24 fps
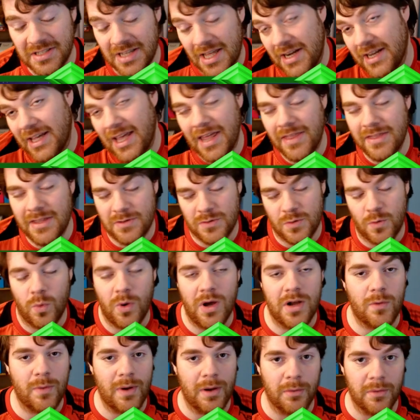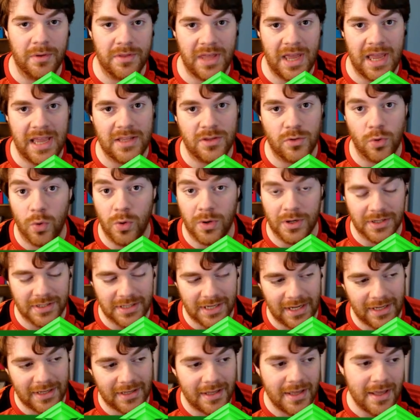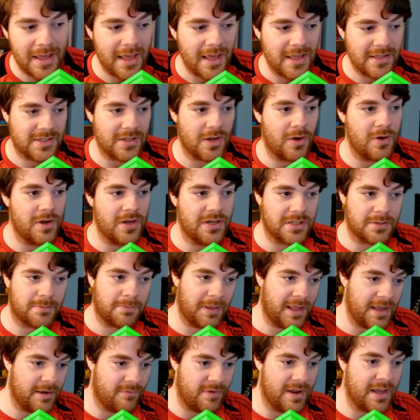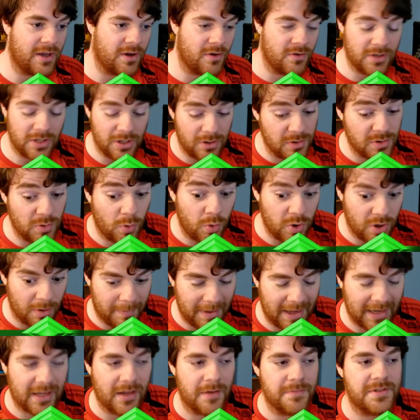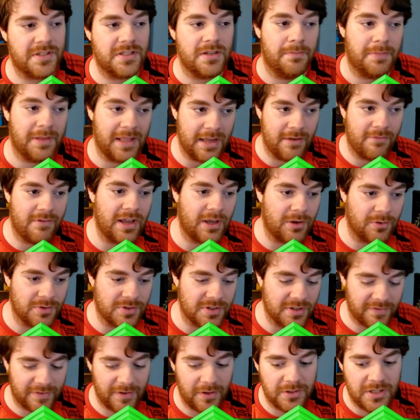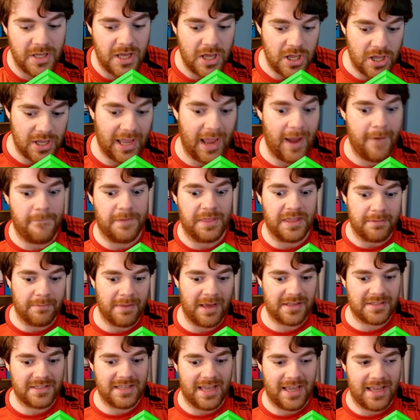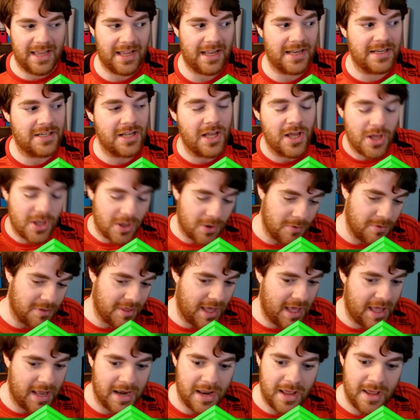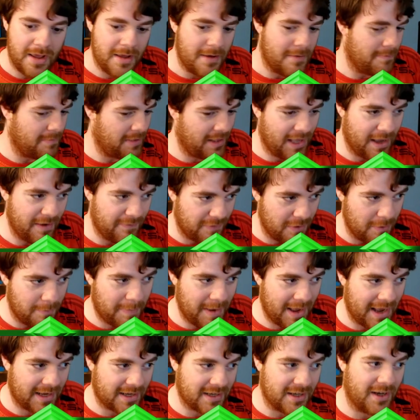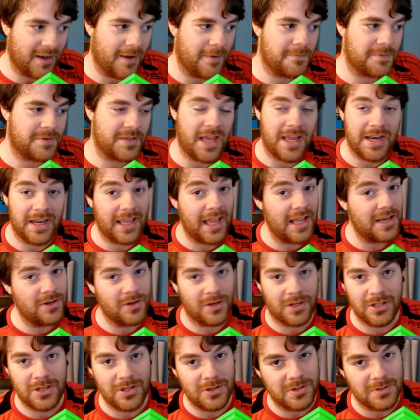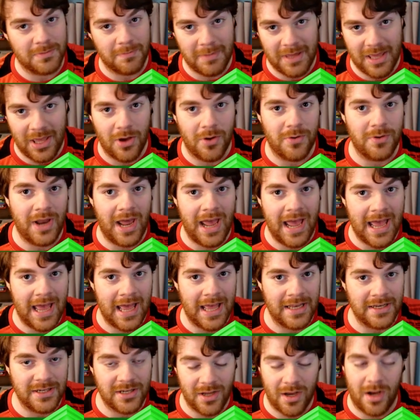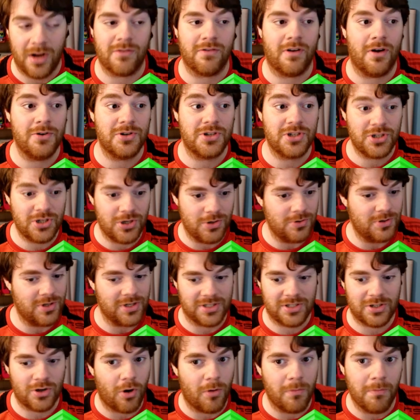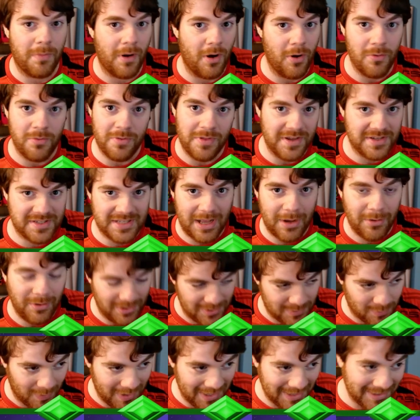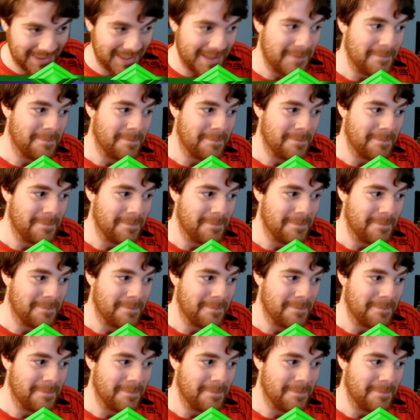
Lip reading: And again, this would work well with a Dorgann deck, so you just play Riku, use all your backups to play Riku onto the field, you get everything back to hand, you then play a few backups, and again, you could use Mion and Yargrosh to just combo this out as well.